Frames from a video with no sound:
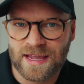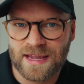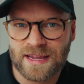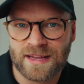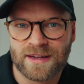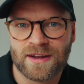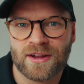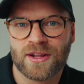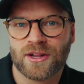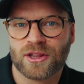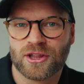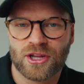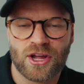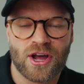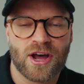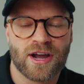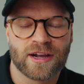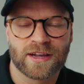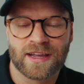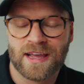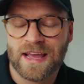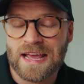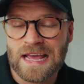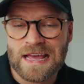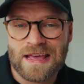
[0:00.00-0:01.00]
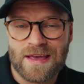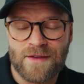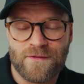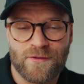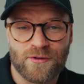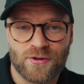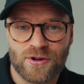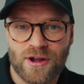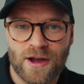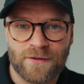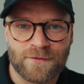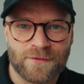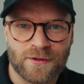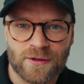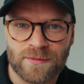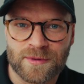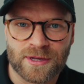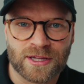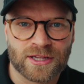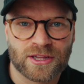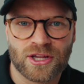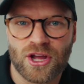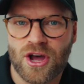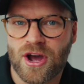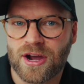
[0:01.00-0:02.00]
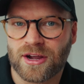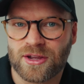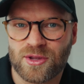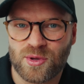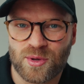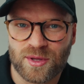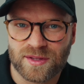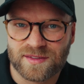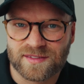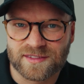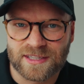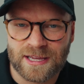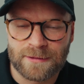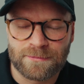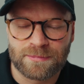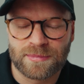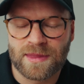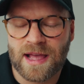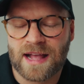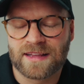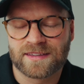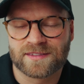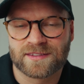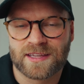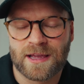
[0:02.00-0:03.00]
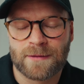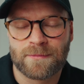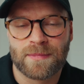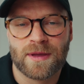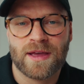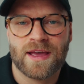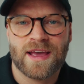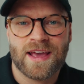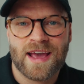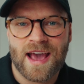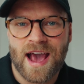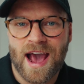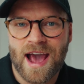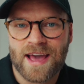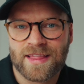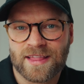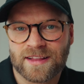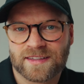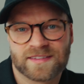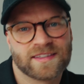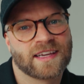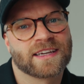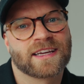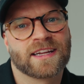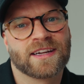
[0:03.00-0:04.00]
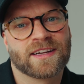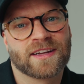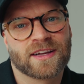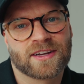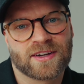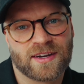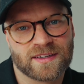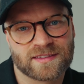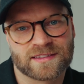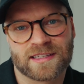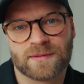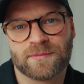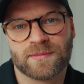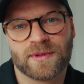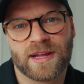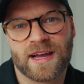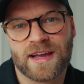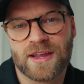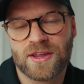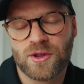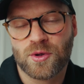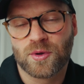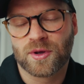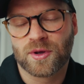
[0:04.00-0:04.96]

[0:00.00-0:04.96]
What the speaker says: in log. If you're not filming in log, you could skip that step. And the second custom LUT, you